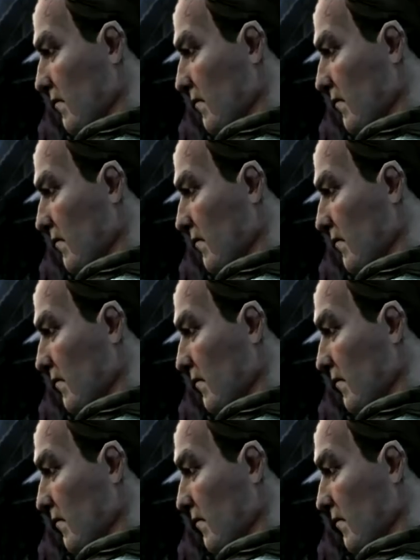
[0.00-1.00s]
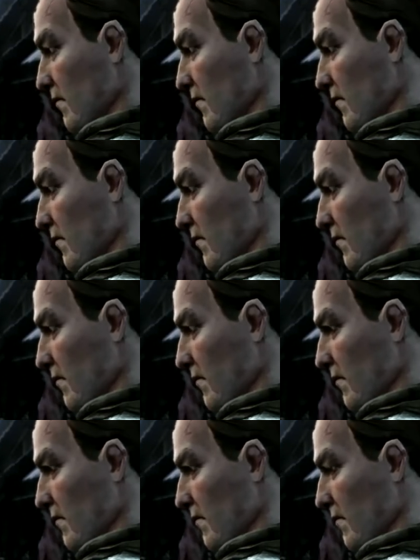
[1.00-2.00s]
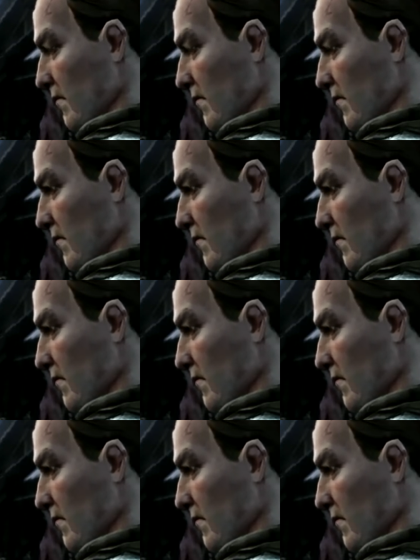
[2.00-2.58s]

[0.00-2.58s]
No words are spoken by the person on screen.